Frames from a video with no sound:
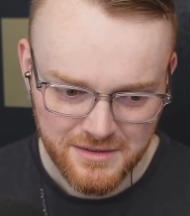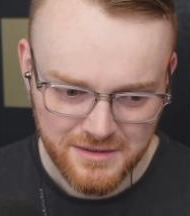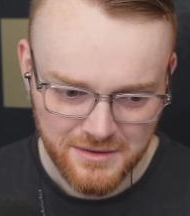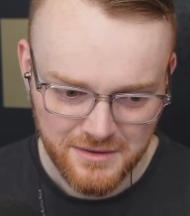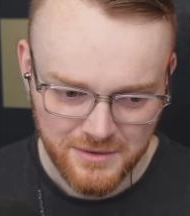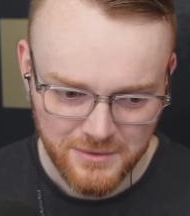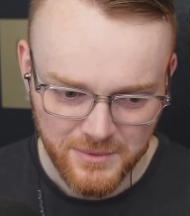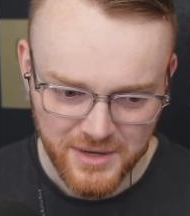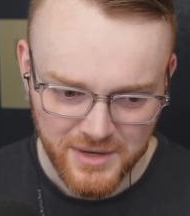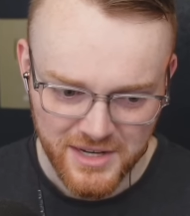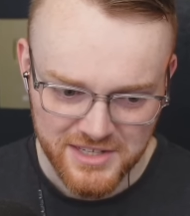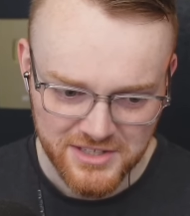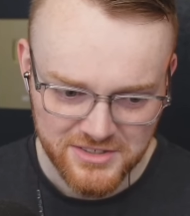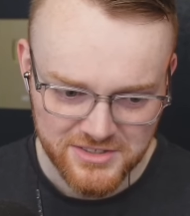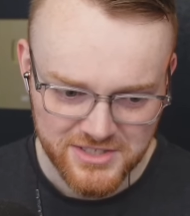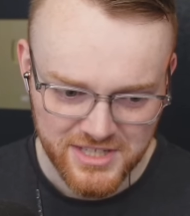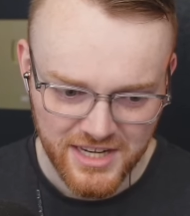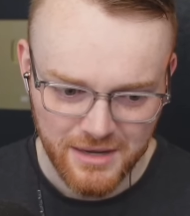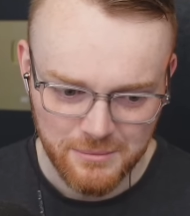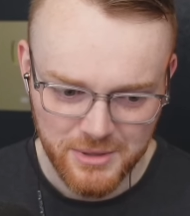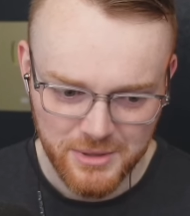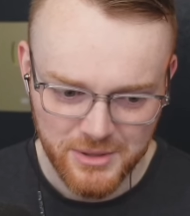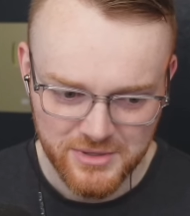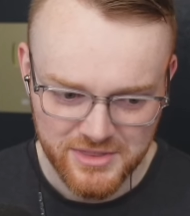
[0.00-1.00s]
Why do you
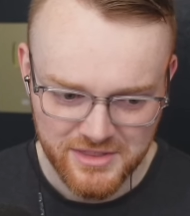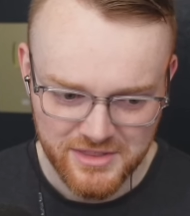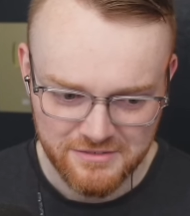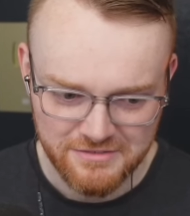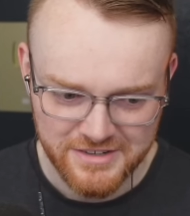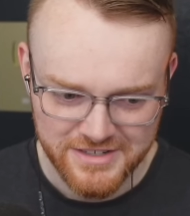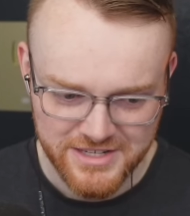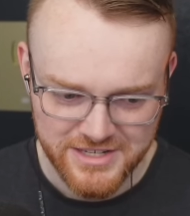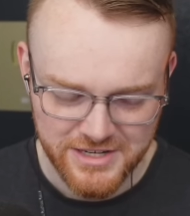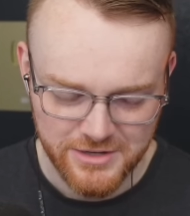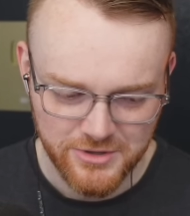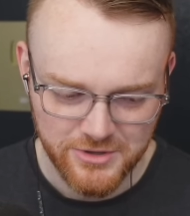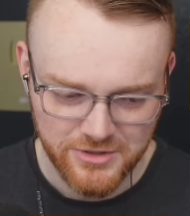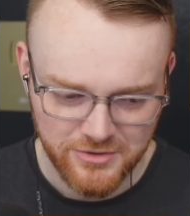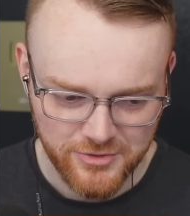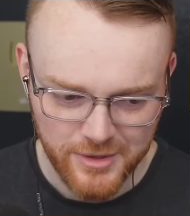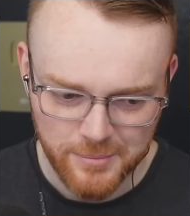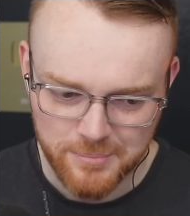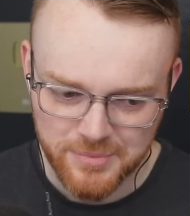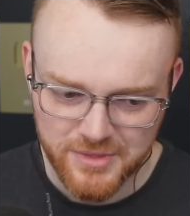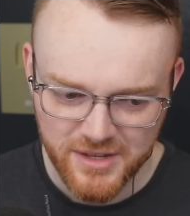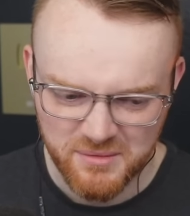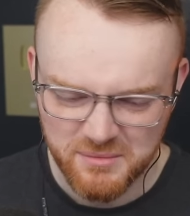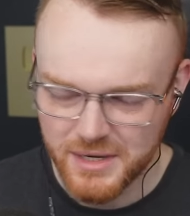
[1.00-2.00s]
taunt me with the fishing with
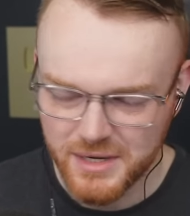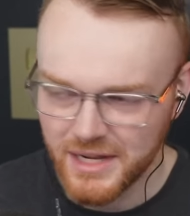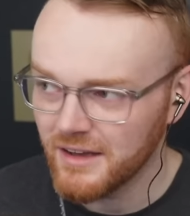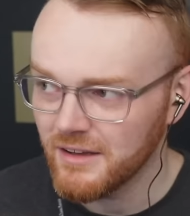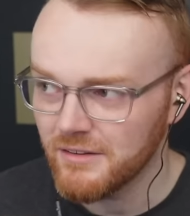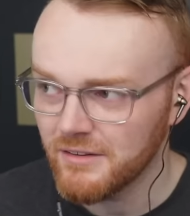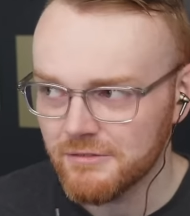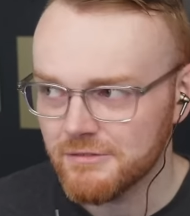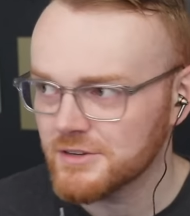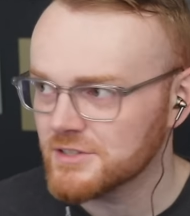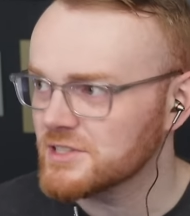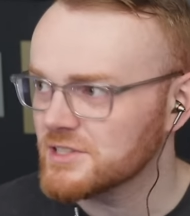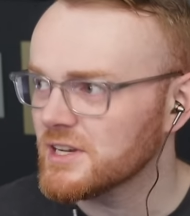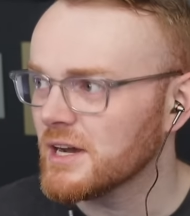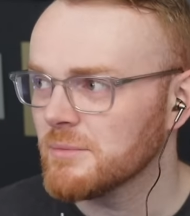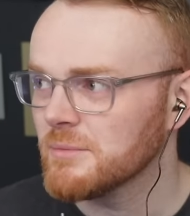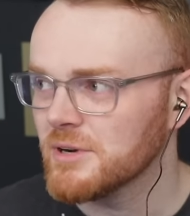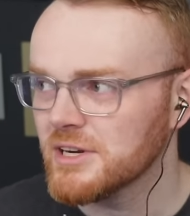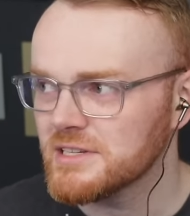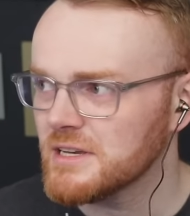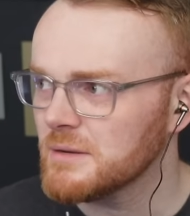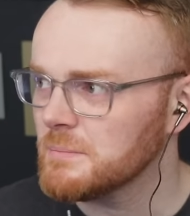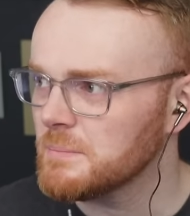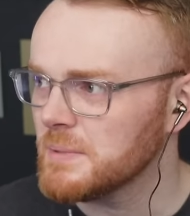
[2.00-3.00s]
whip thumbnail? For some
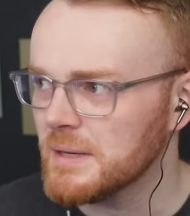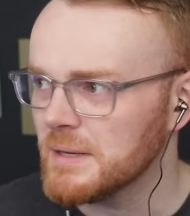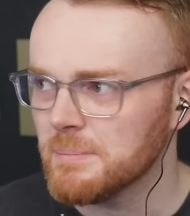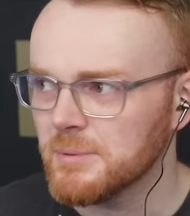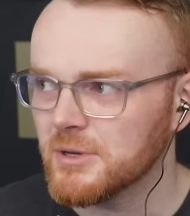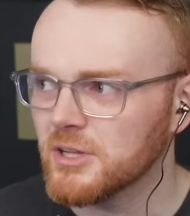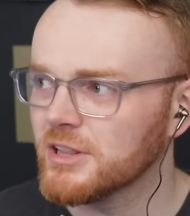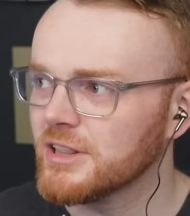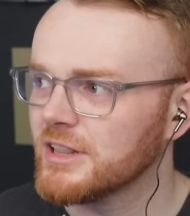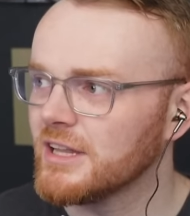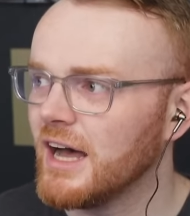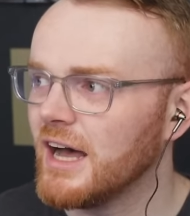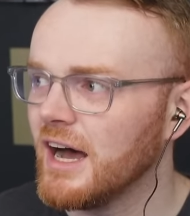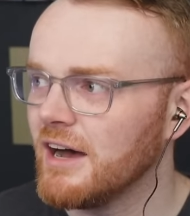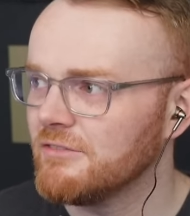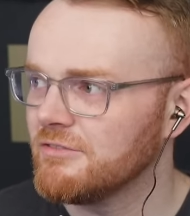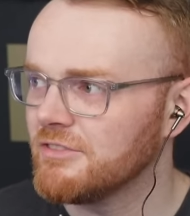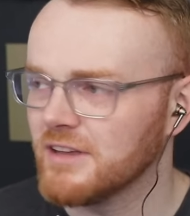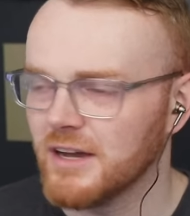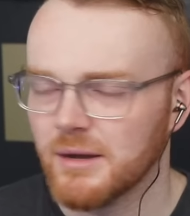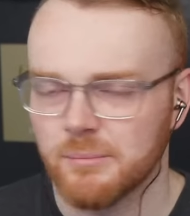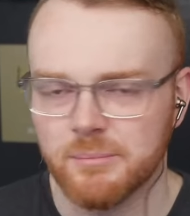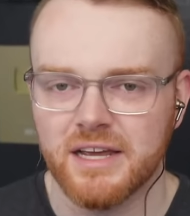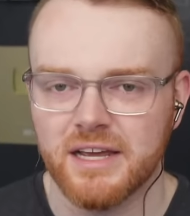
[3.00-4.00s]
reason, people love
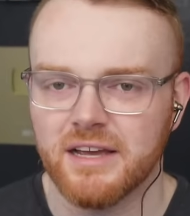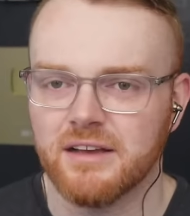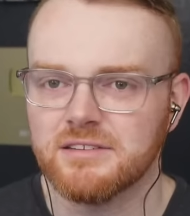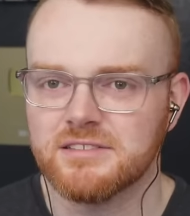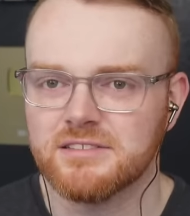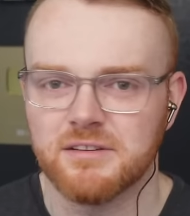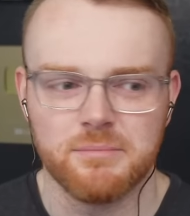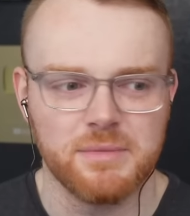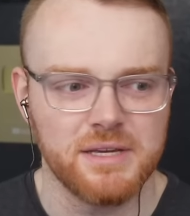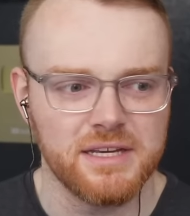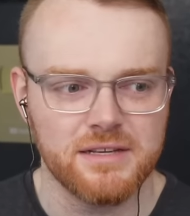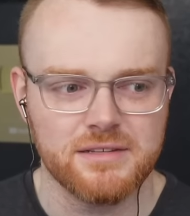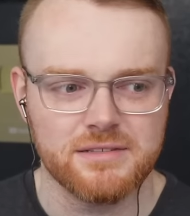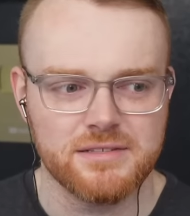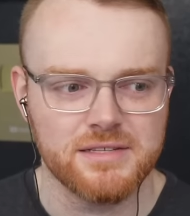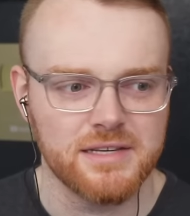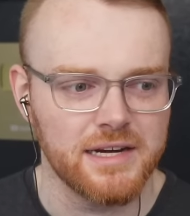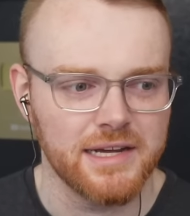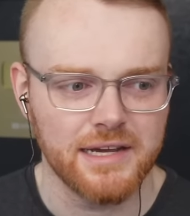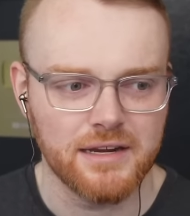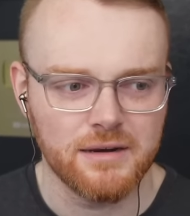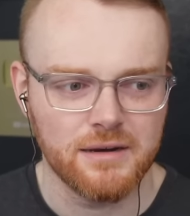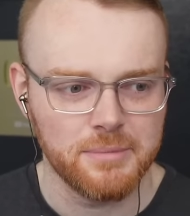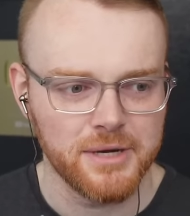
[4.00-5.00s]
thumbnails of me
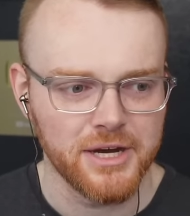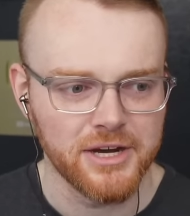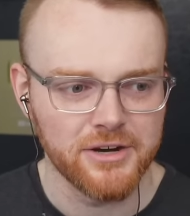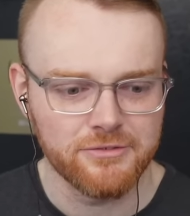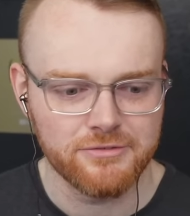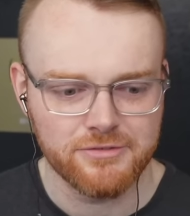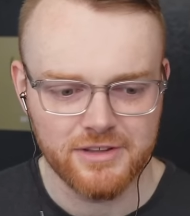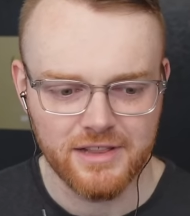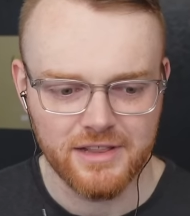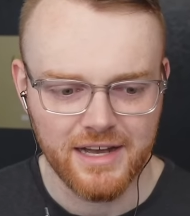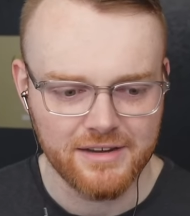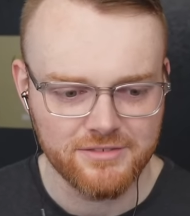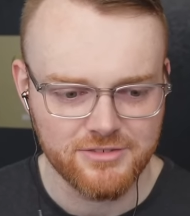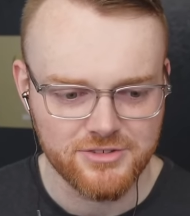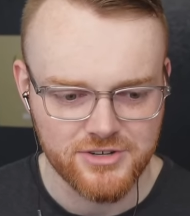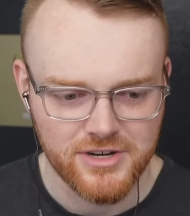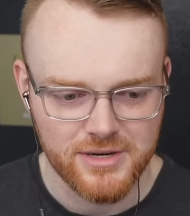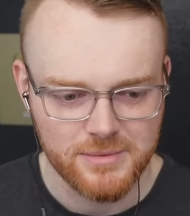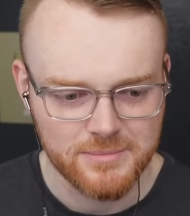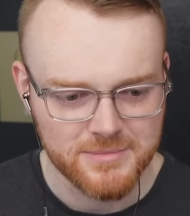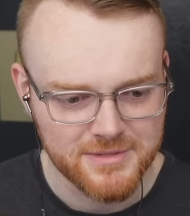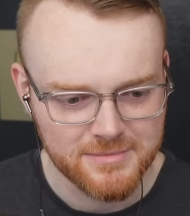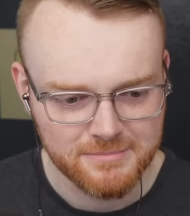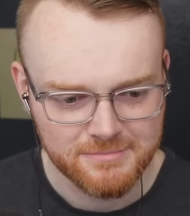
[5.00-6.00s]
sitting in a boat for live
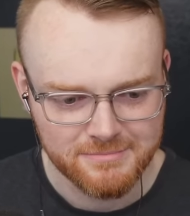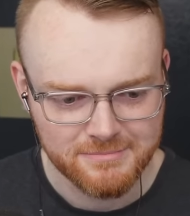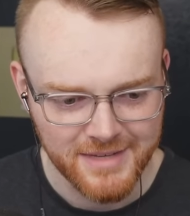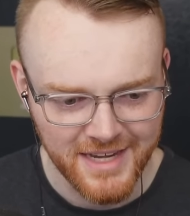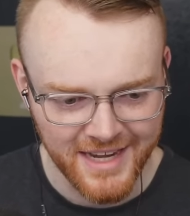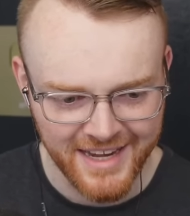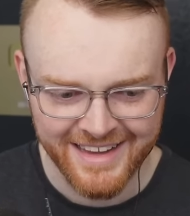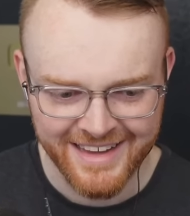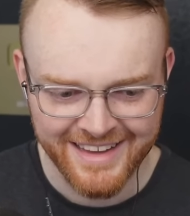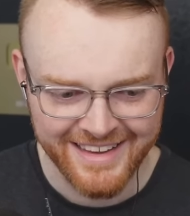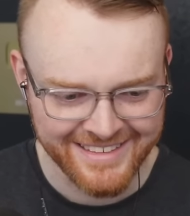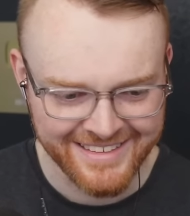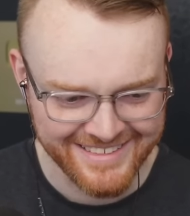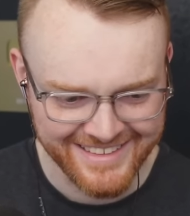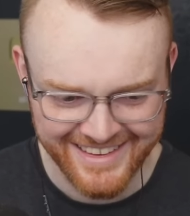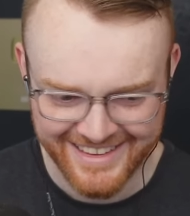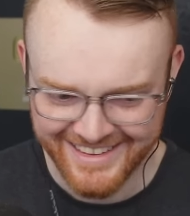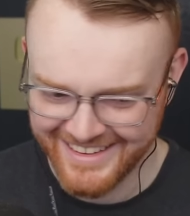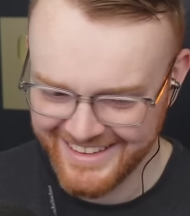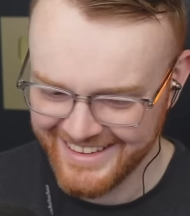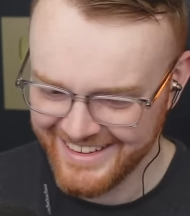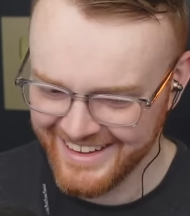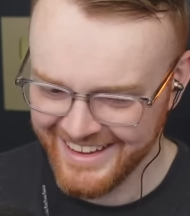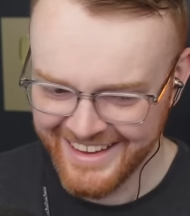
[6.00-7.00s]
streams.
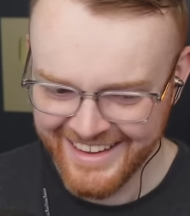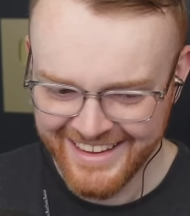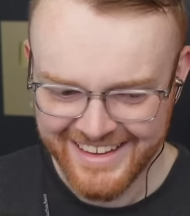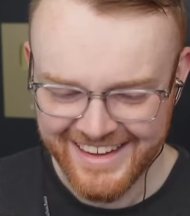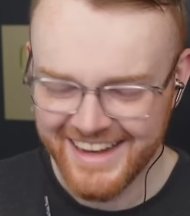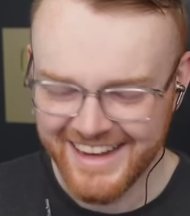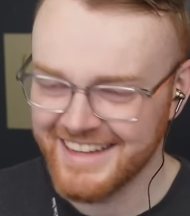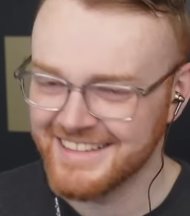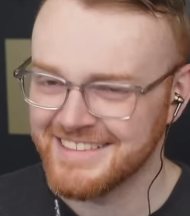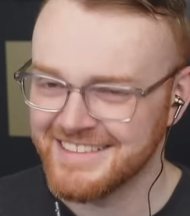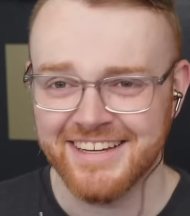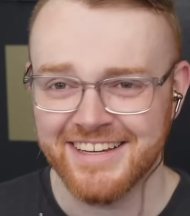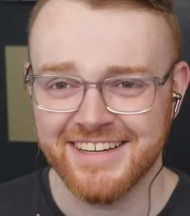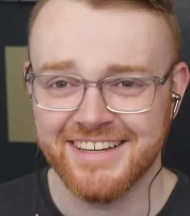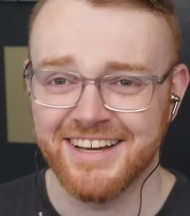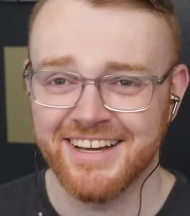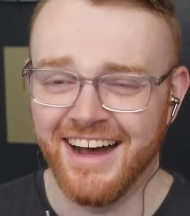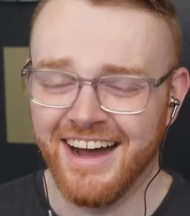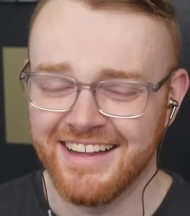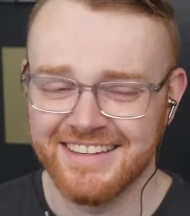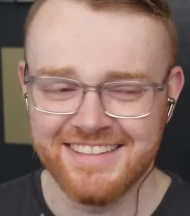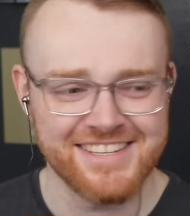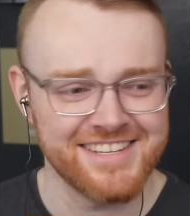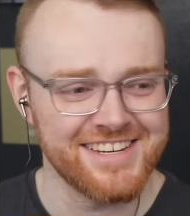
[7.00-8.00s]
It's a
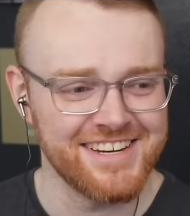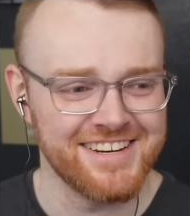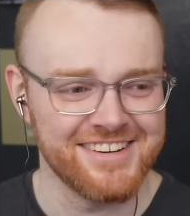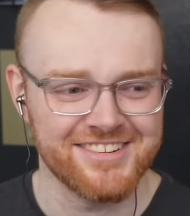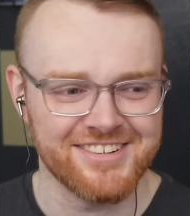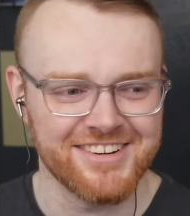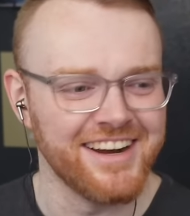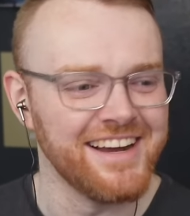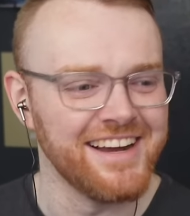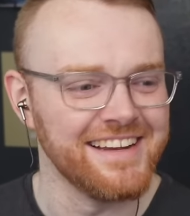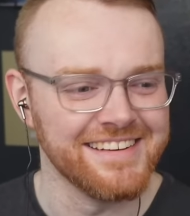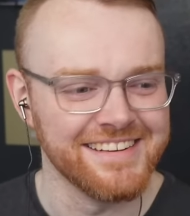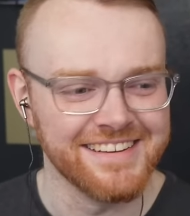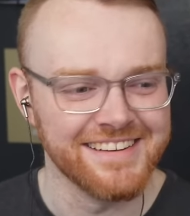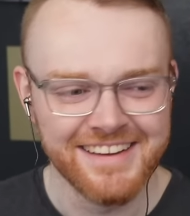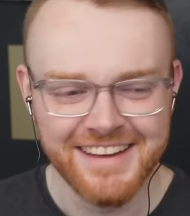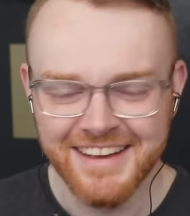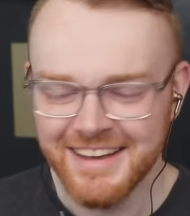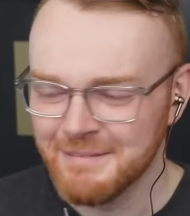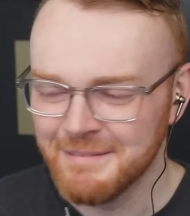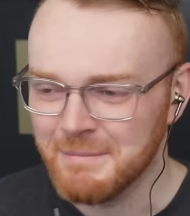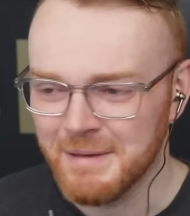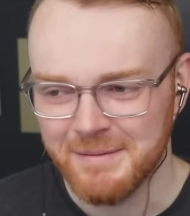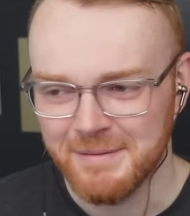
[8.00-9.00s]
constant trend.
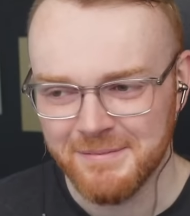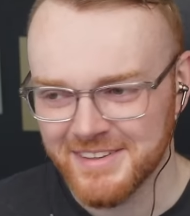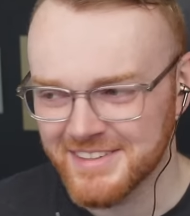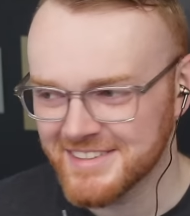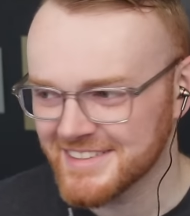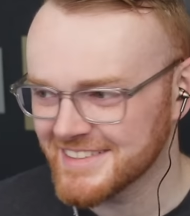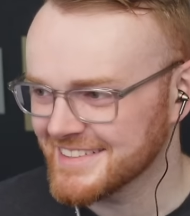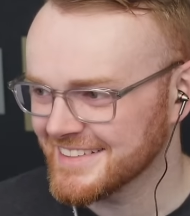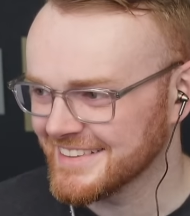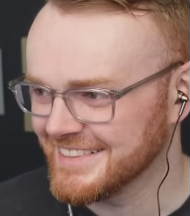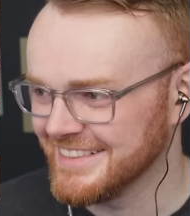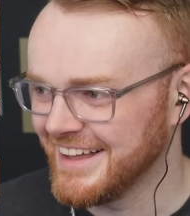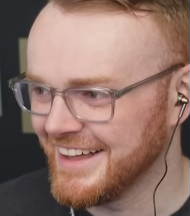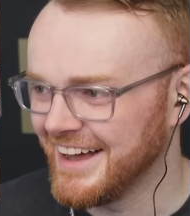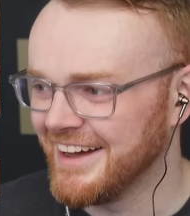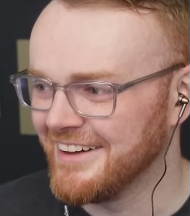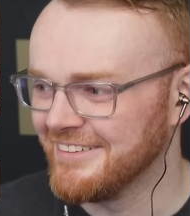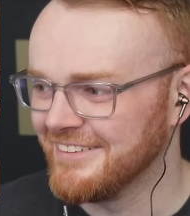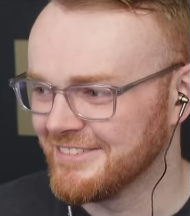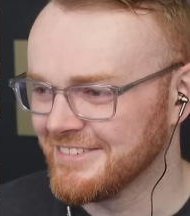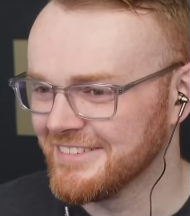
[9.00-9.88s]
People just love